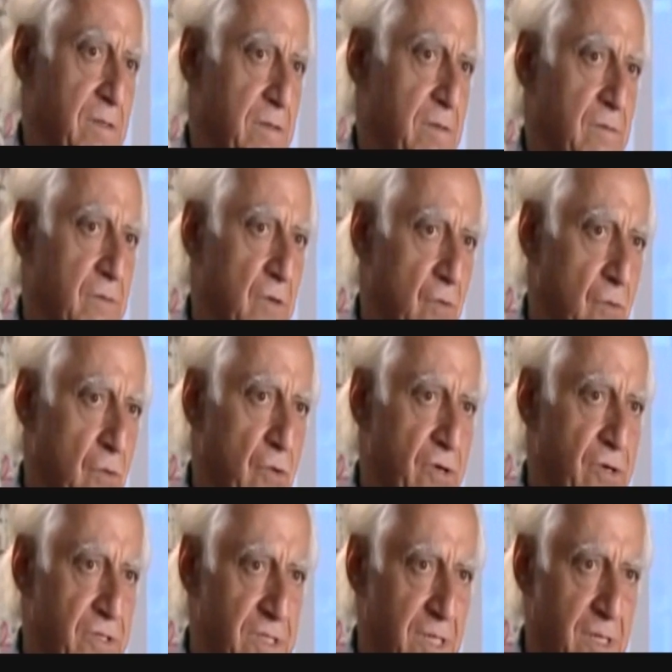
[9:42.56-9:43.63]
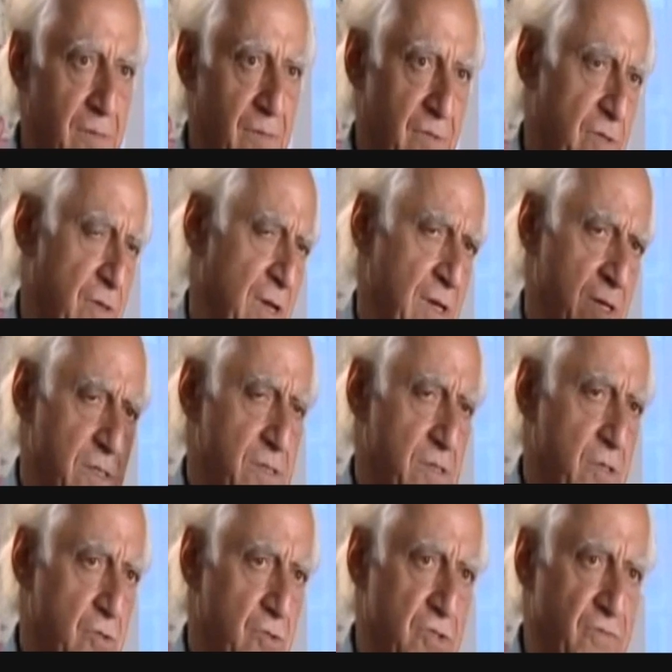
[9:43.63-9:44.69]
You know, no loiter time. It's
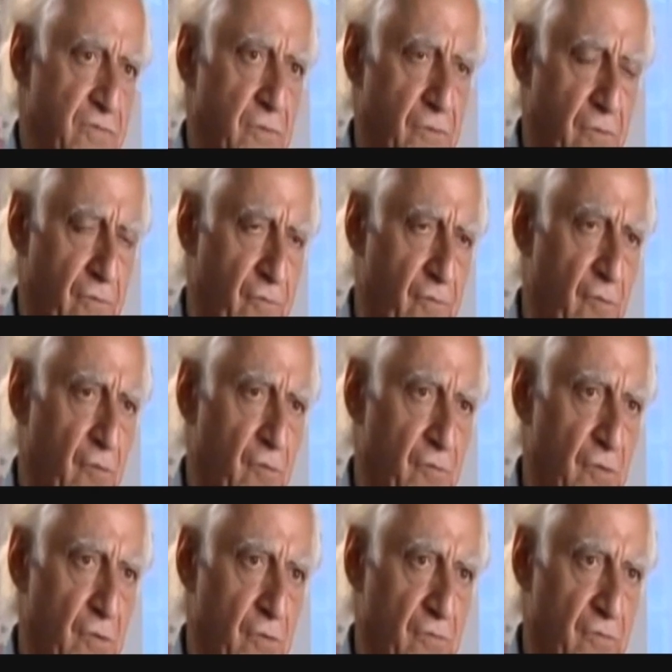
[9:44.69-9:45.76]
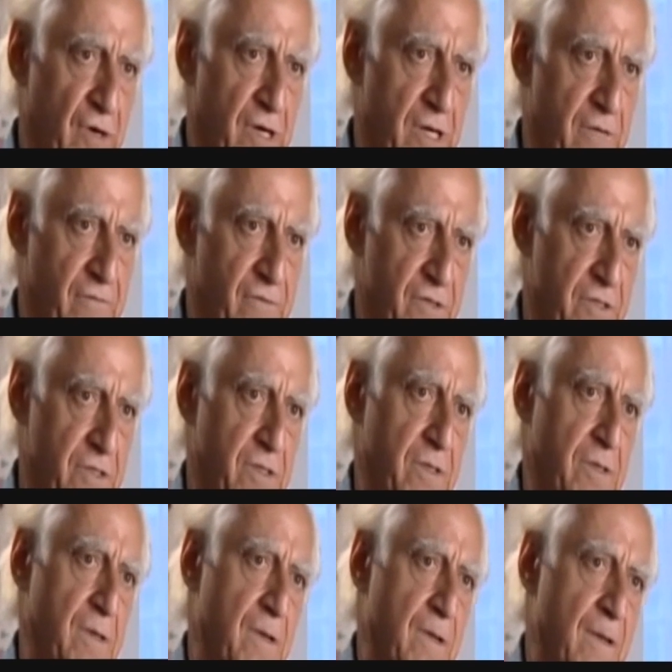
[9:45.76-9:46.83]
huge fuel flow, very inefficient
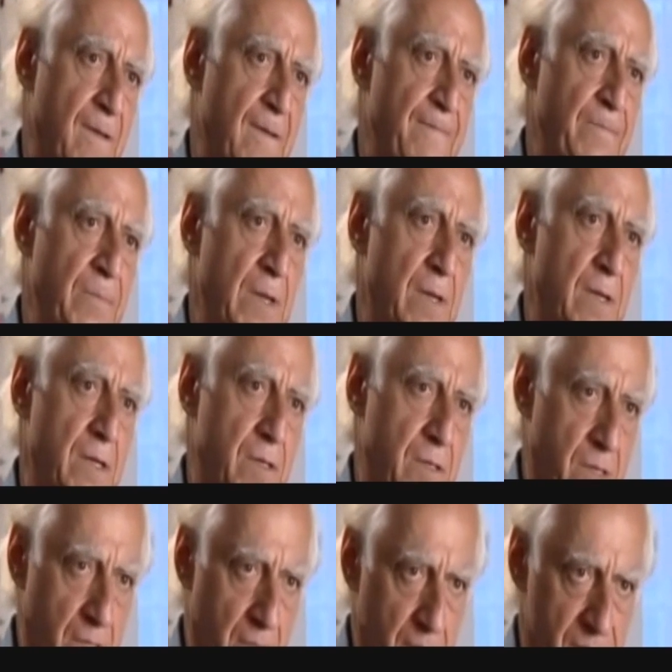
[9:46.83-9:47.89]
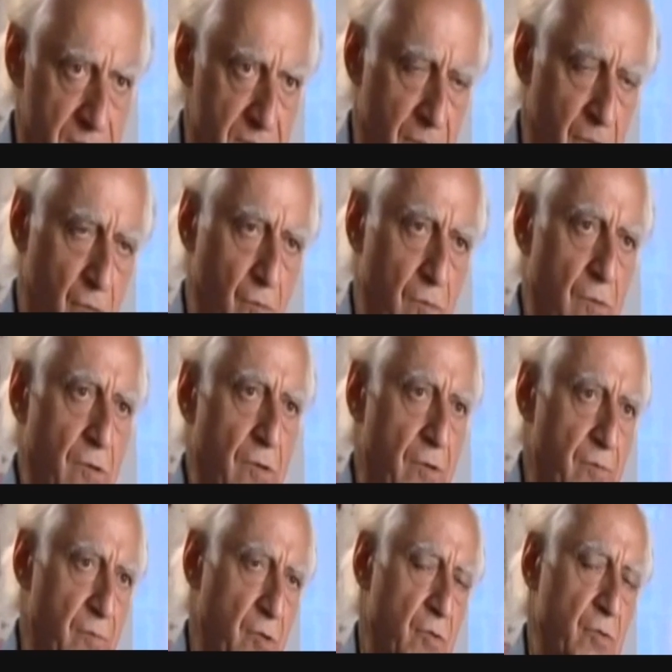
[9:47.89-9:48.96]
in a slow loiter
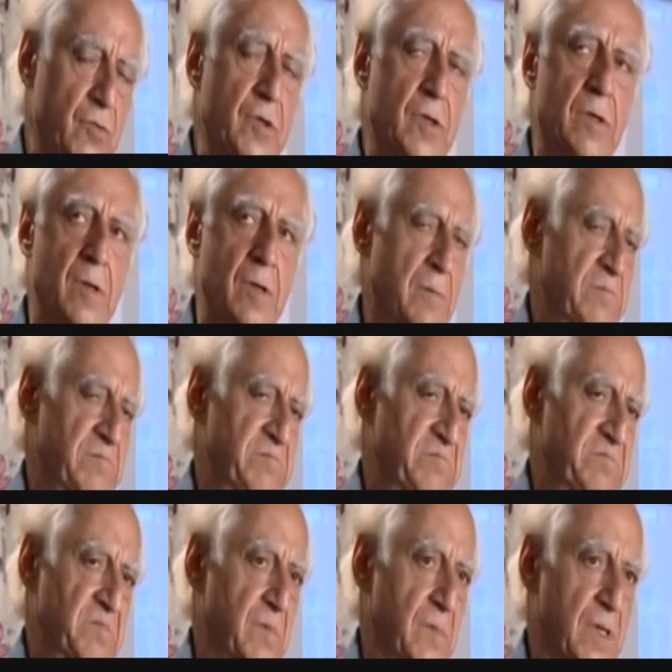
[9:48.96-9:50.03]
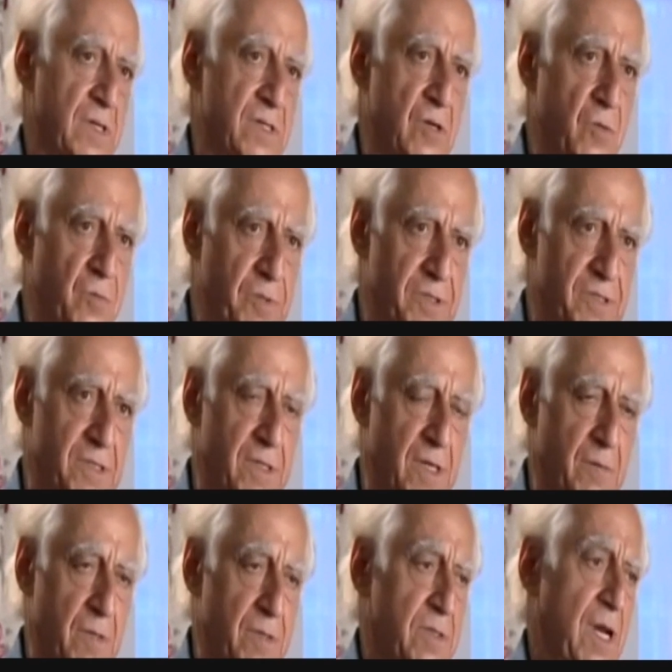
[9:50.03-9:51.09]
mode. It's hopeless in
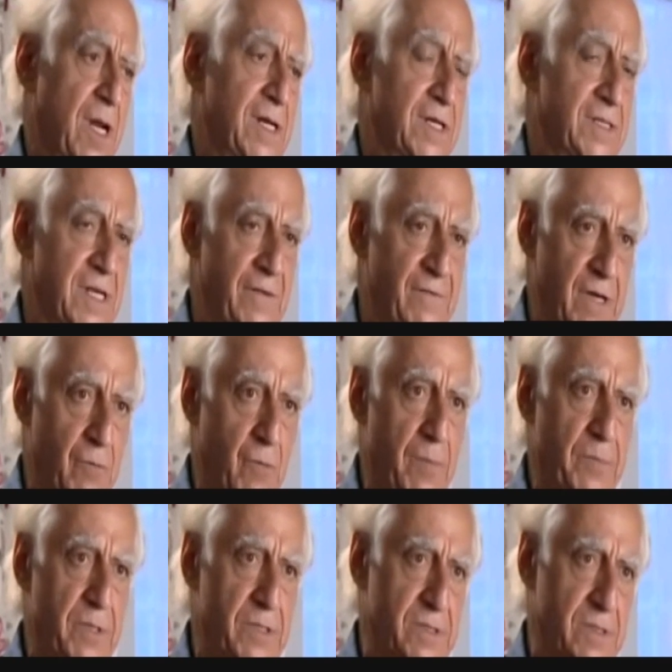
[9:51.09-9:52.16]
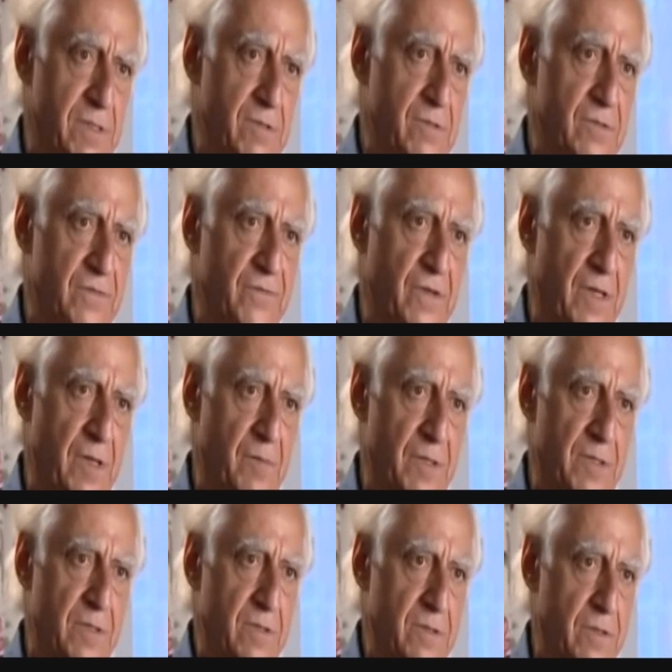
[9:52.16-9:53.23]
that mission, and doesn't have any weapons to use for that
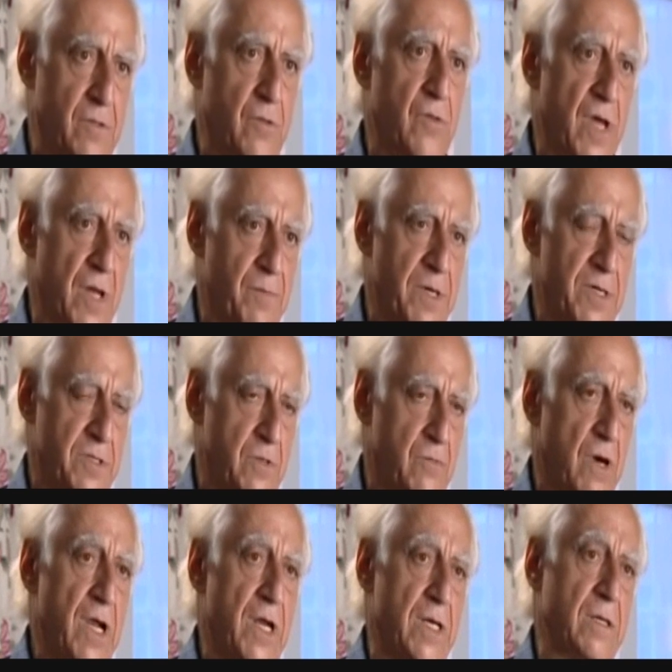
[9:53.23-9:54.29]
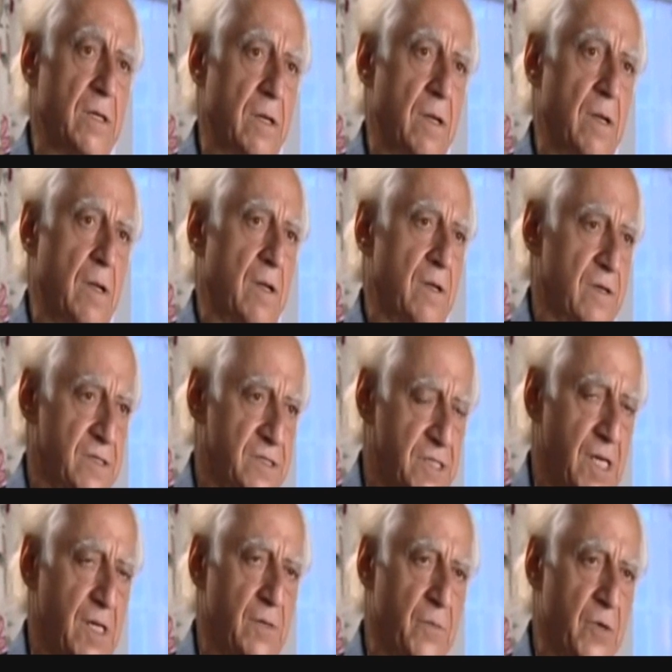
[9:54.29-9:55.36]
mission. To do that mission right, the
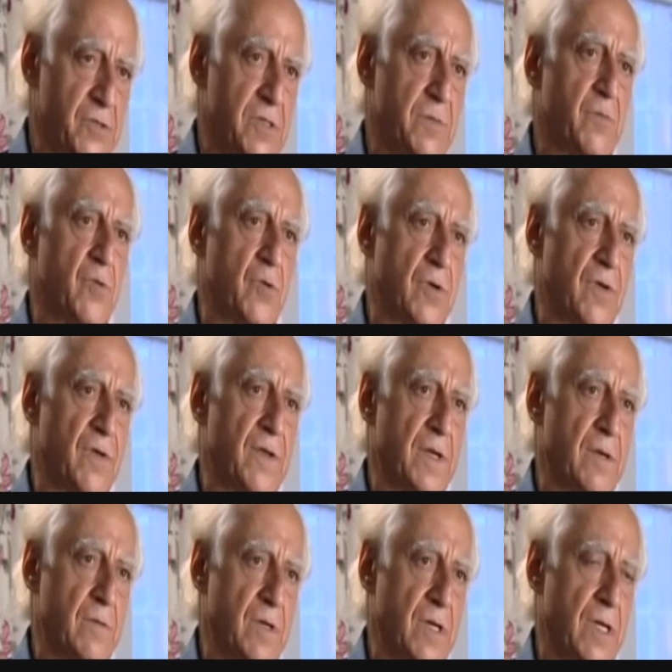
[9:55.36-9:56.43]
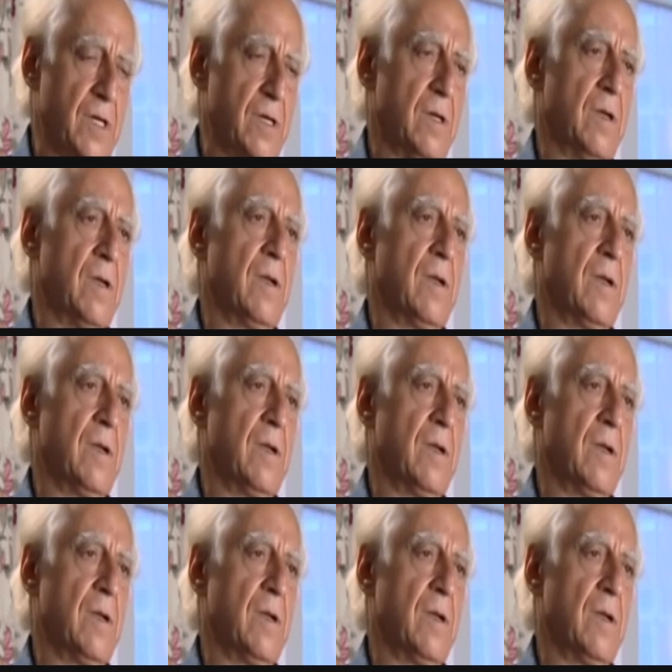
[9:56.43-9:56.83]
single most important thing you need